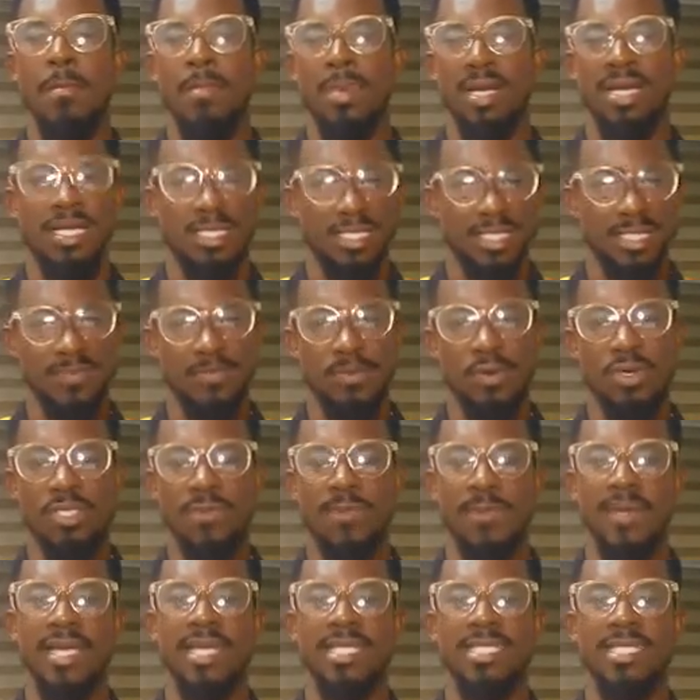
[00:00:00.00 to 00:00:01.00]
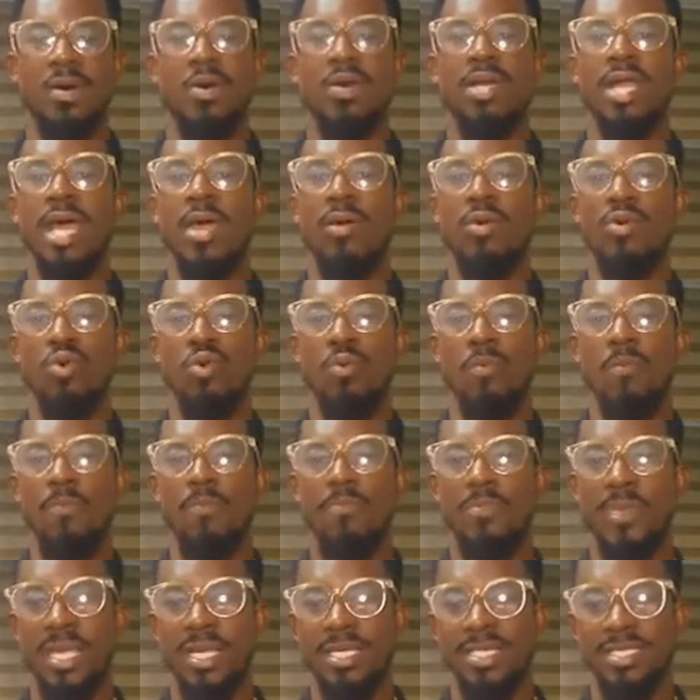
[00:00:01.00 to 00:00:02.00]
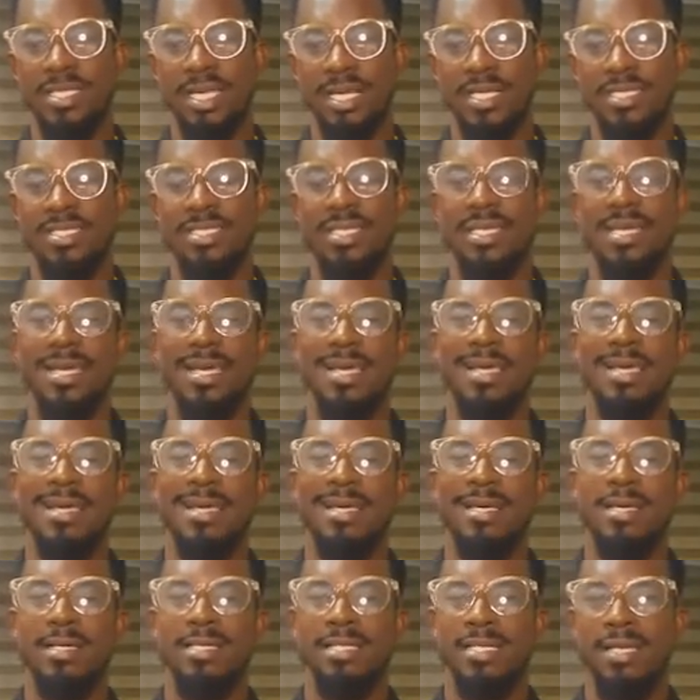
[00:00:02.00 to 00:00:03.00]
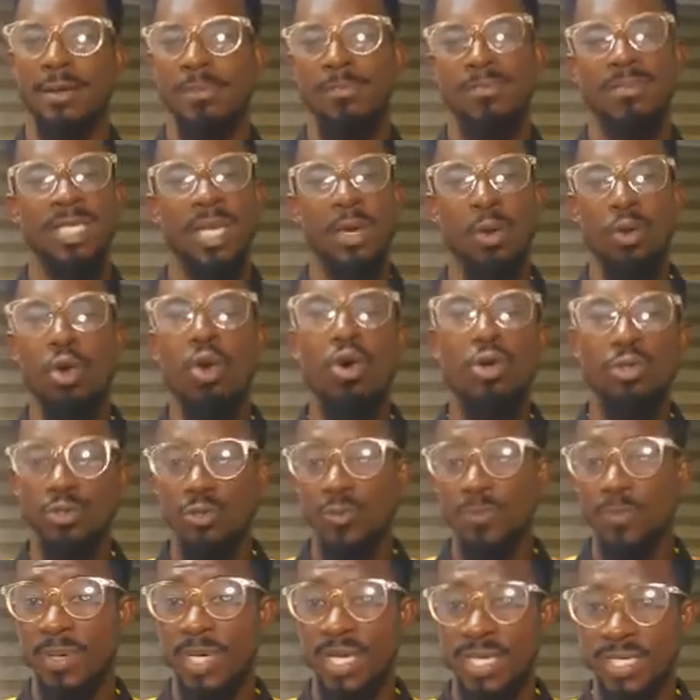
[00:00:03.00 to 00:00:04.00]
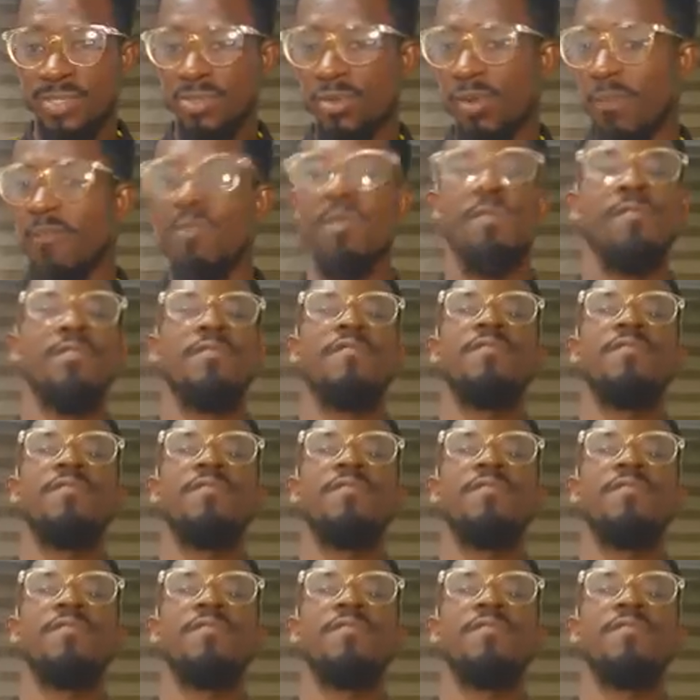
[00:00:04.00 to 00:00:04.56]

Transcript: but as a sports marketer, what I know is that the go-to place of